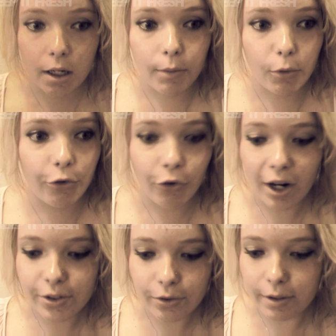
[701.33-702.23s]
I'm all
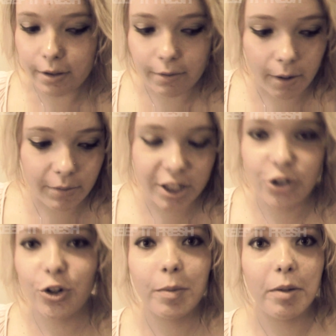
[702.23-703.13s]
frazzled and I'm
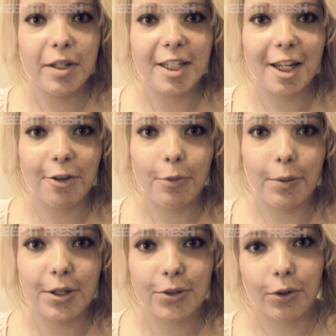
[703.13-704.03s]
extremely busy at the
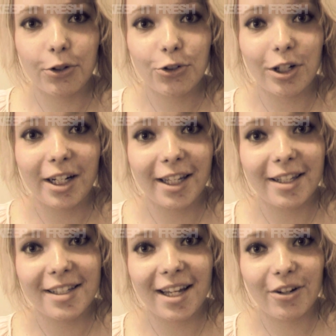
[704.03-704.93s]
moment, so I'm going to try and get
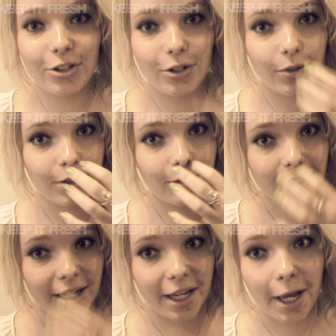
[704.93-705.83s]
this out to you as soon
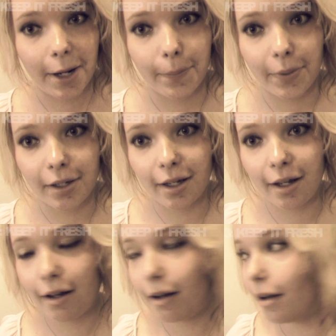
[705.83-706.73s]
as I can. But
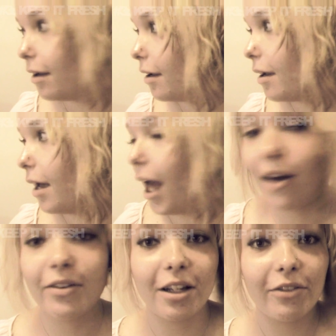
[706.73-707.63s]
yeah,
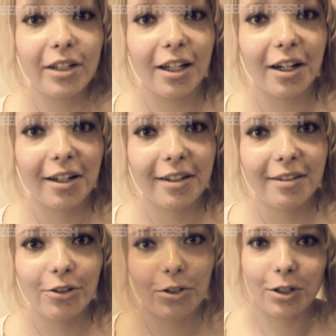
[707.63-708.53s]
have a lovely night,
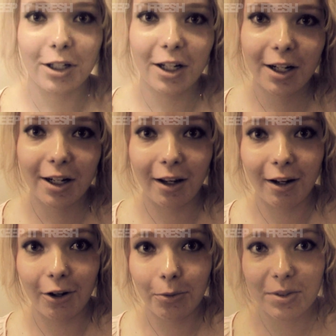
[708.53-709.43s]
good luck,
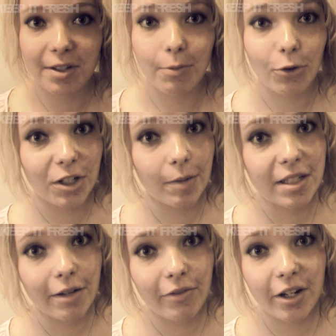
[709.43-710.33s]
and I hope to see more
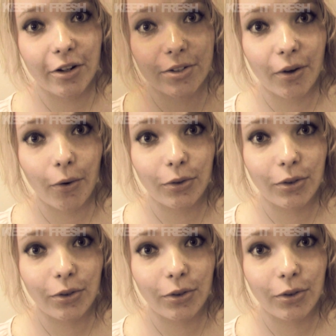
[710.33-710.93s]
dubstep videos